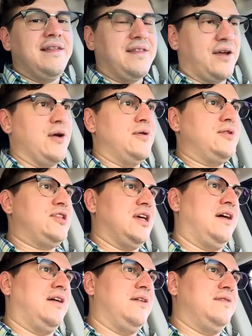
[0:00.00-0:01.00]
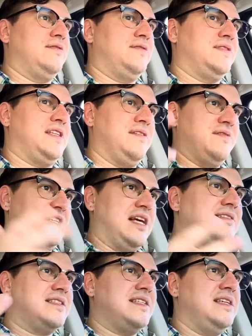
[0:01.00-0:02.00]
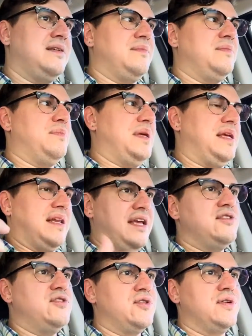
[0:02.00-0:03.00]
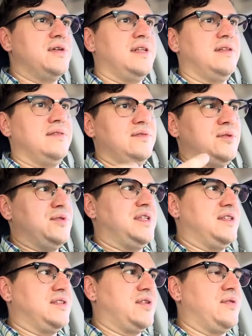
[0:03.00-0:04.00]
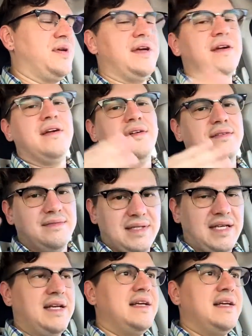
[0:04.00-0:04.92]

the coach of Stephen Chow's team being injured and losing his career, and